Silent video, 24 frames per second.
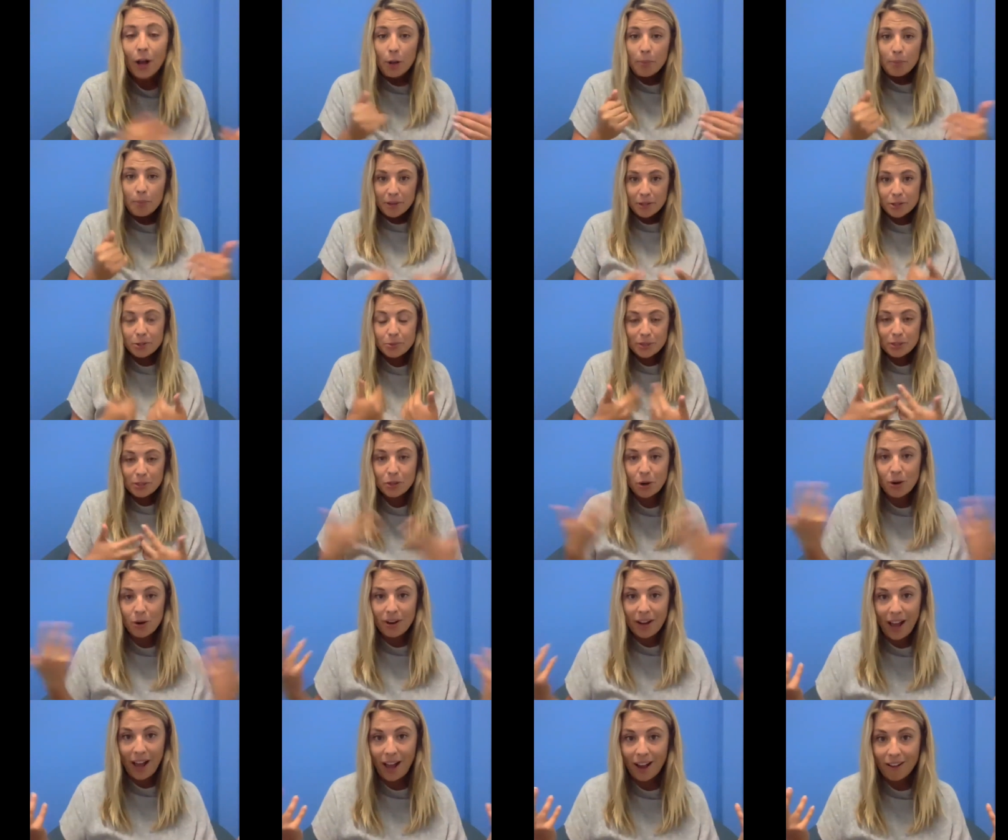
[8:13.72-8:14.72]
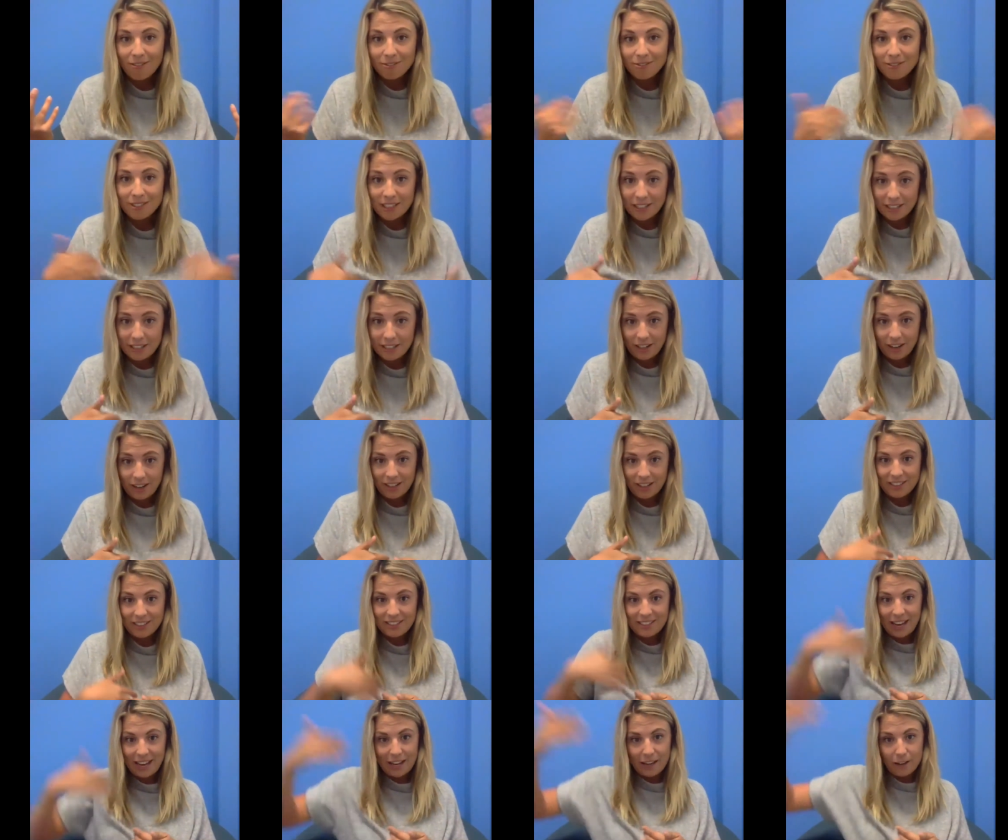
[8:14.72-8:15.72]
because we don't have a really clear
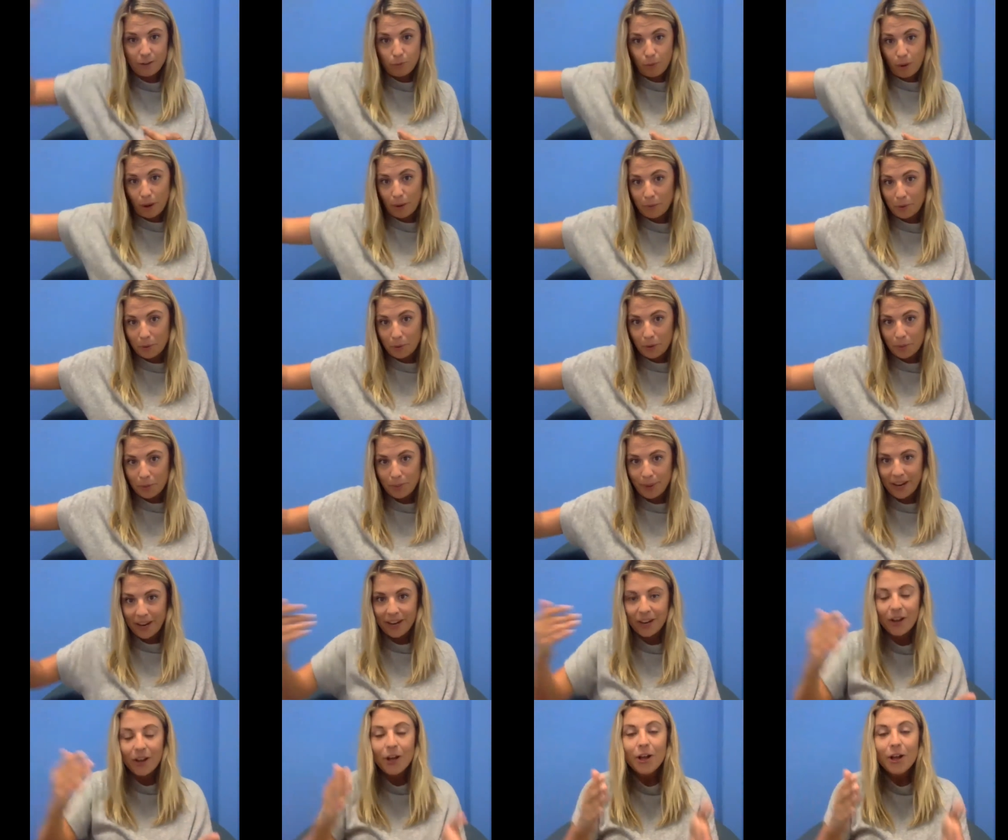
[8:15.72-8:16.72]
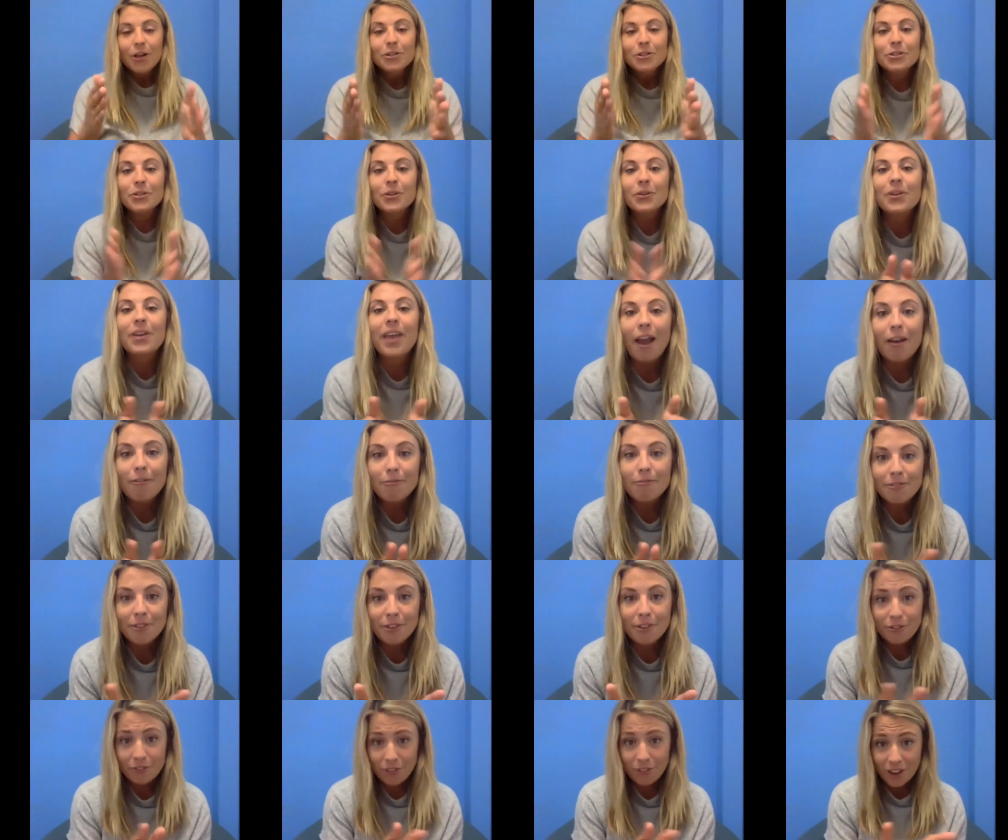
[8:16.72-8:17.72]
understanding of where we want to be so get
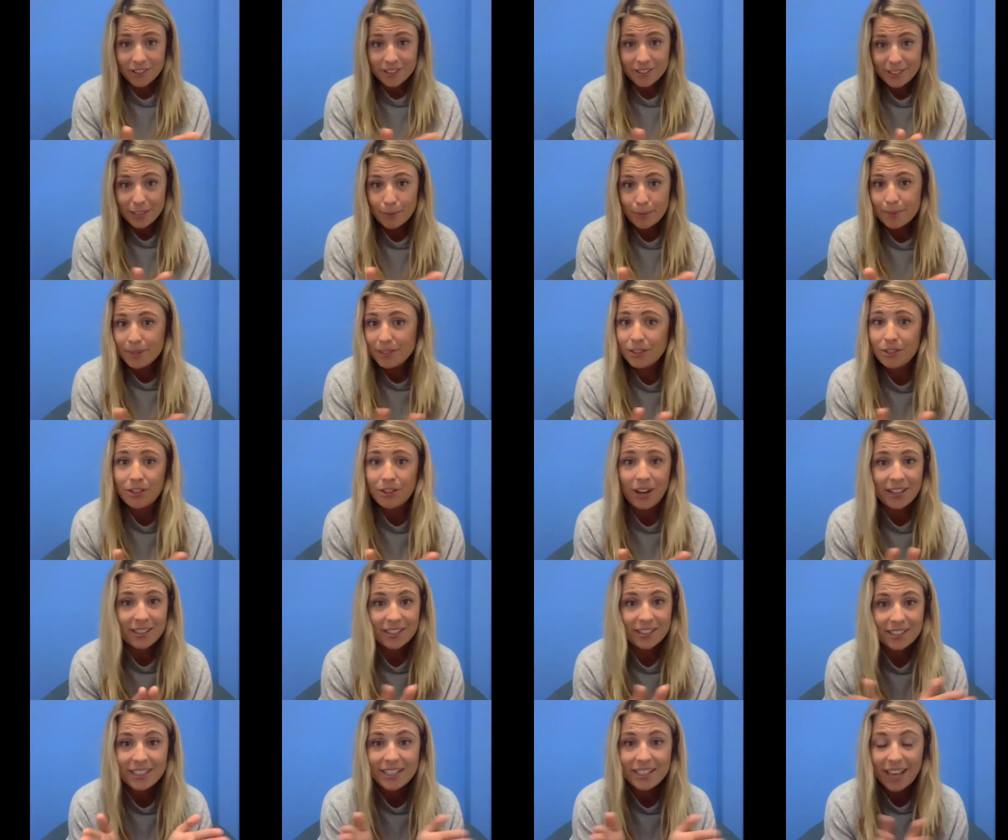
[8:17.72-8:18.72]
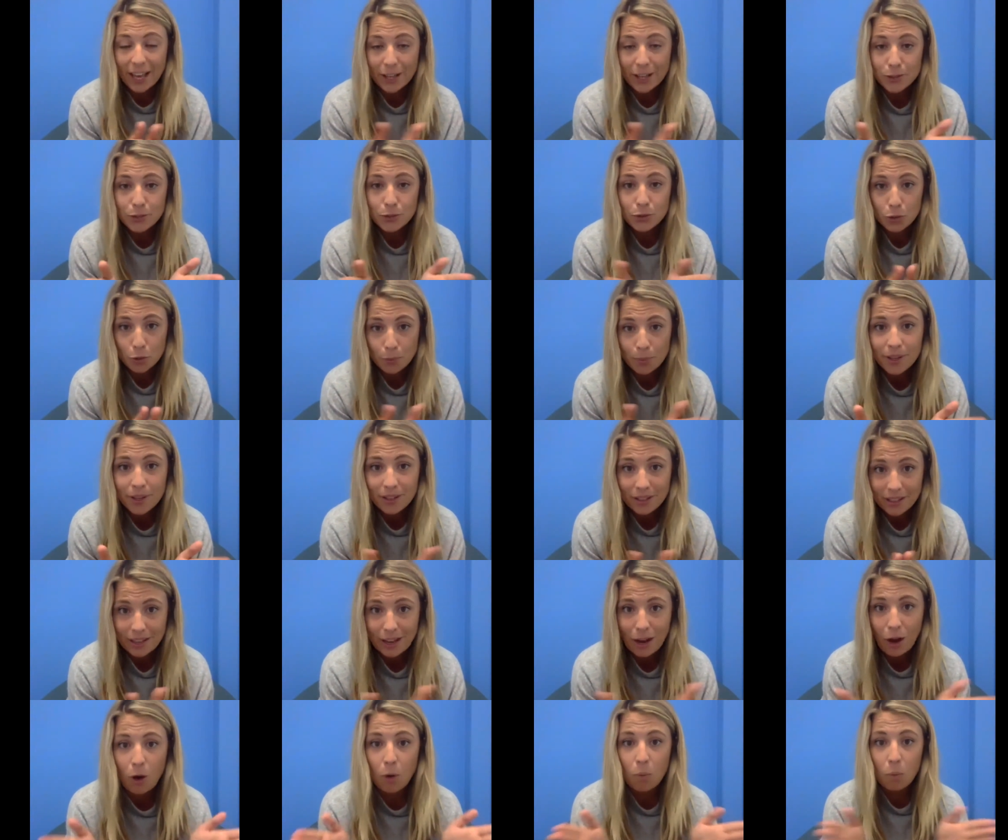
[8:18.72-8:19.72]
the first step is you guys to get super
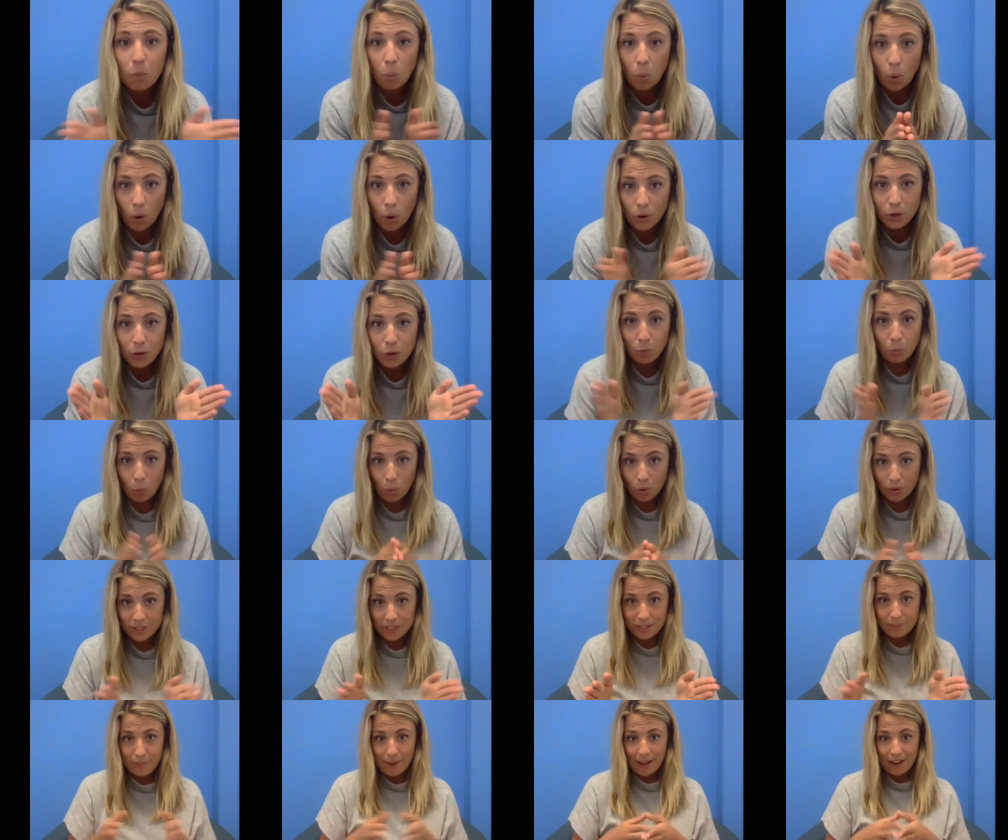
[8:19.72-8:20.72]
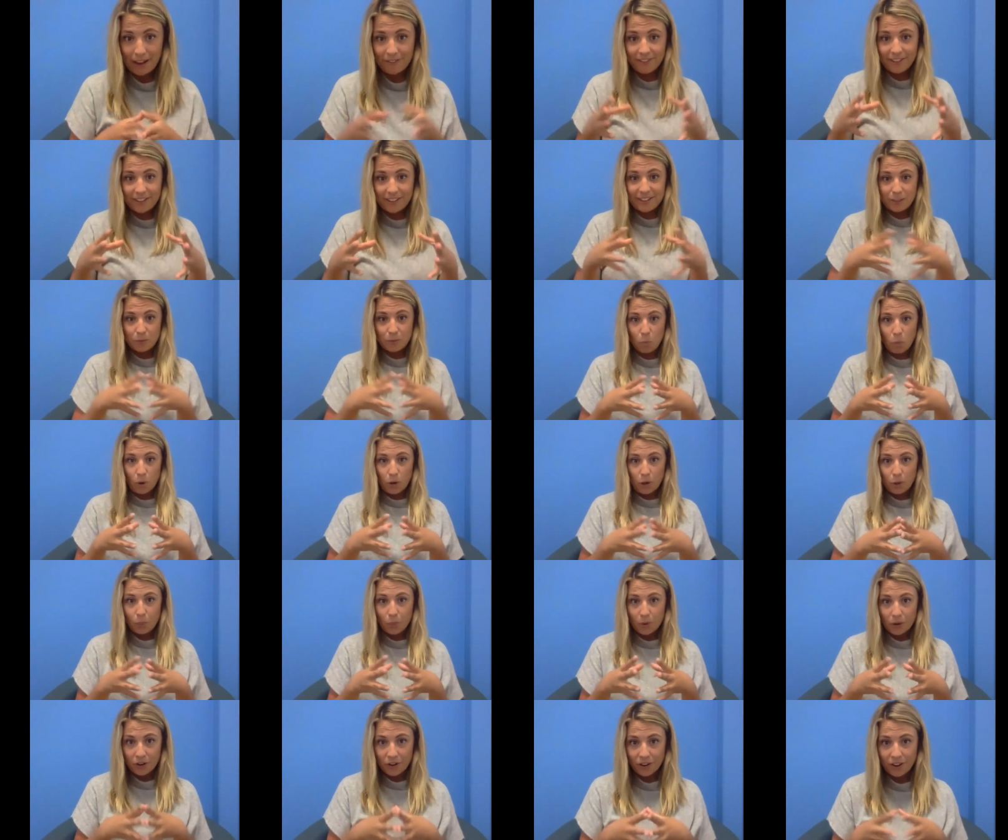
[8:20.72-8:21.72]
clear on what you want to manifest and what you
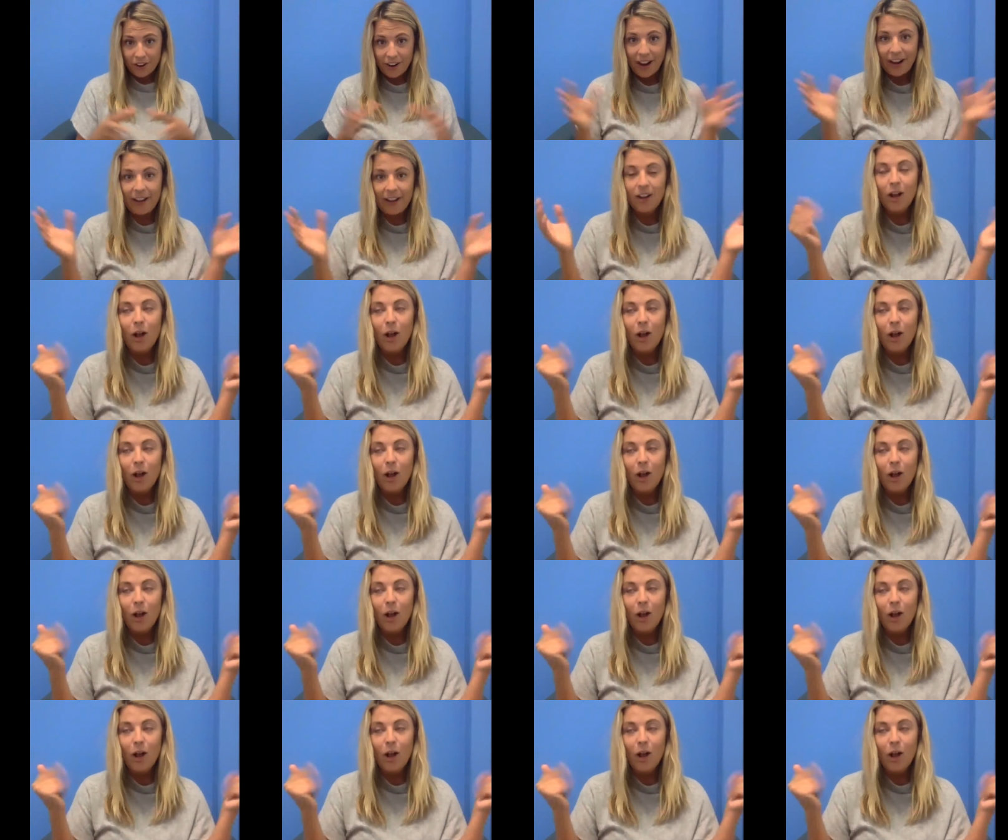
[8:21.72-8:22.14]
want to create